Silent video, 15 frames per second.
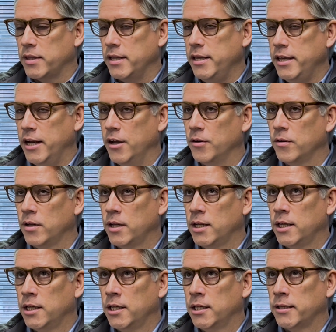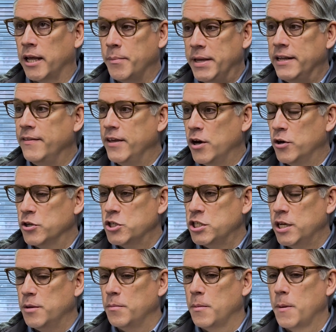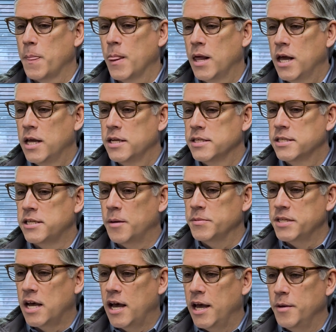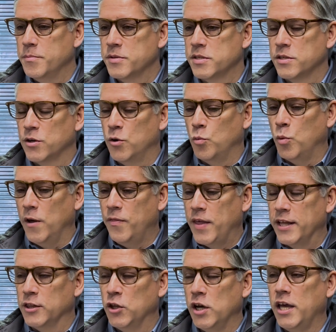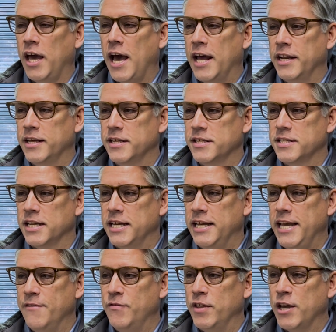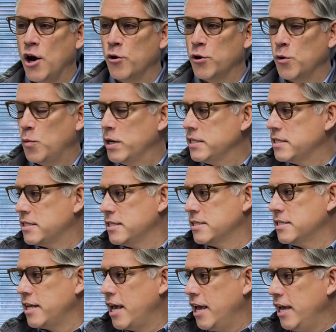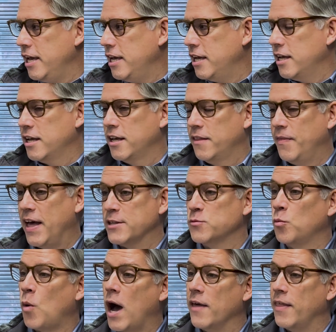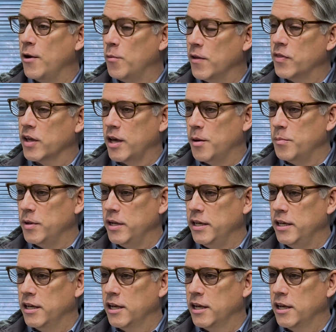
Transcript: Like meaning the ownership. Sometimes what they look at is if the owner wants to stay, that's why they want the company.